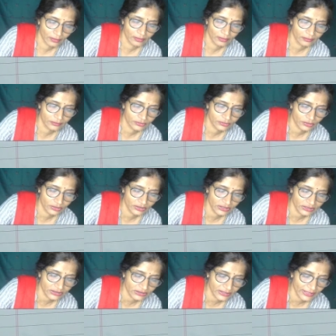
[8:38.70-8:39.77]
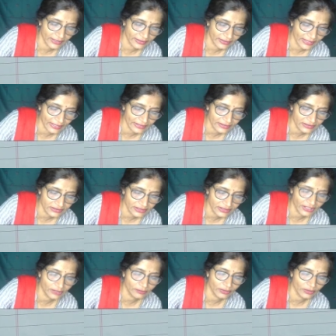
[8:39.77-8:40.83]
So this and that is
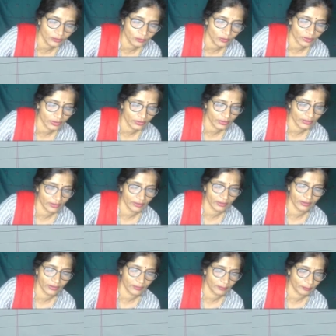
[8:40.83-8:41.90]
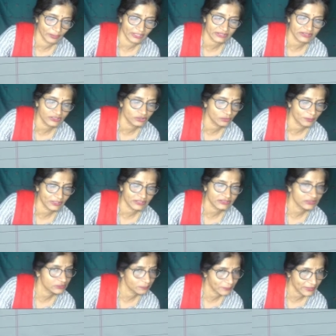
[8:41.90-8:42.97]
equal to what? Plus into plus is
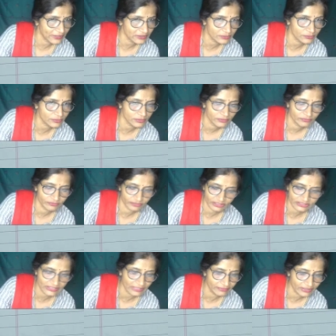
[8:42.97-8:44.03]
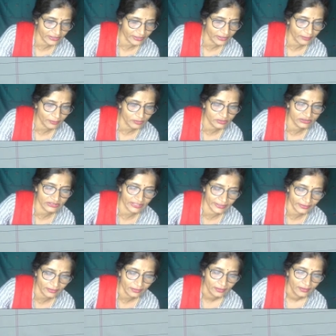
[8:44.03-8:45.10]
plus. First I will think about the sign.
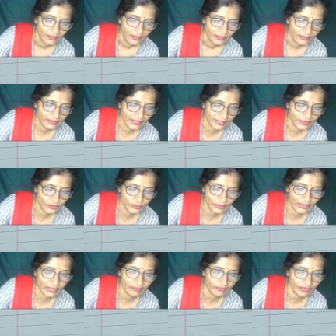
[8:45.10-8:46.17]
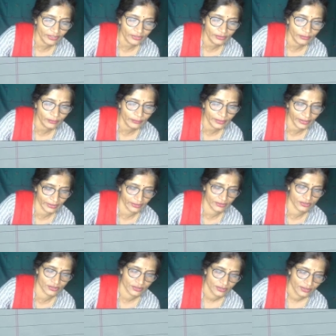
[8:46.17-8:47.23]
Then 12 into 8
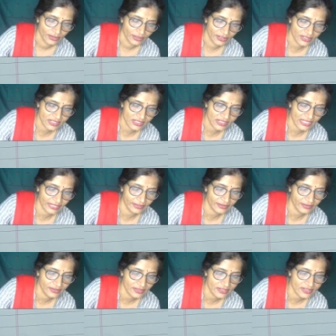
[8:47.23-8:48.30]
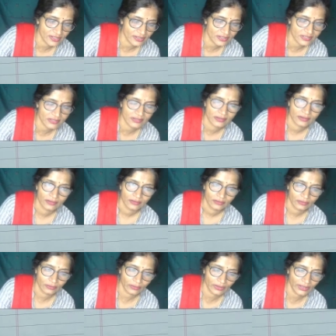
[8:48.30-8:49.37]
is 96.
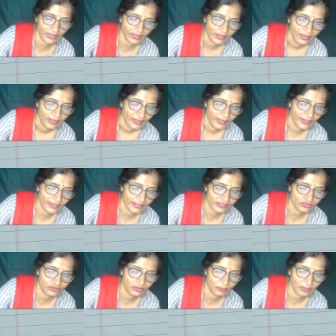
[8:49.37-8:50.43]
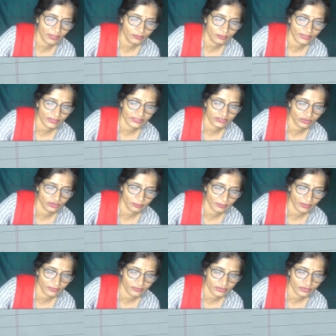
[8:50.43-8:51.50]
Okay. And x to the power 2, x to the power
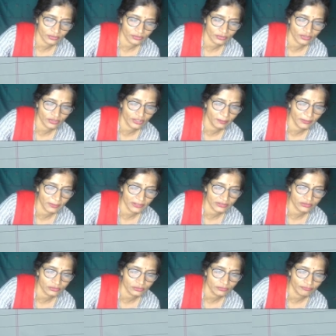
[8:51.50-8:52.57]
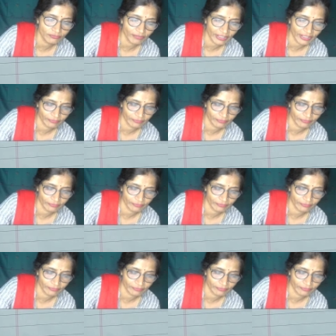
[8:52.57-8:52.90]
3. So 3 plus 2, 5.